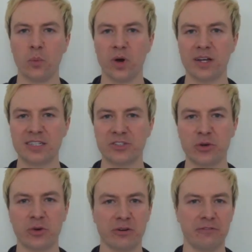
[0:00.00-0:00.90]
What is
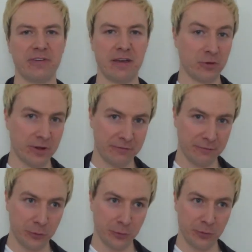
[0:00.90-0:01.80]
your favorite
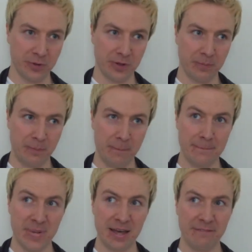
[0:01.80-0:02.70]
food?
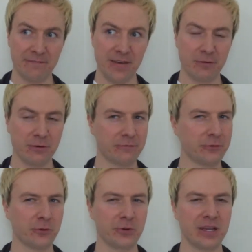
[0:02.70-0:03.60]
My favorite
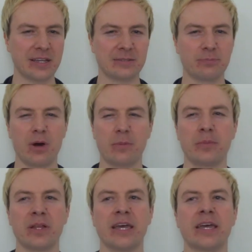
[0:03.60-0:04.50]
food is
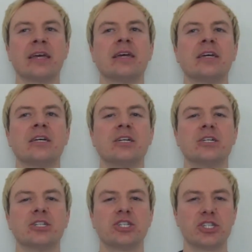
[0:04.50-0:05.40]
probably
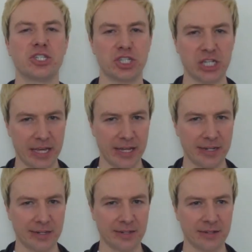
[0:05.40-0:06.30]

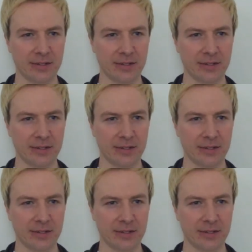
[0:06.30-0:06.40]
chicken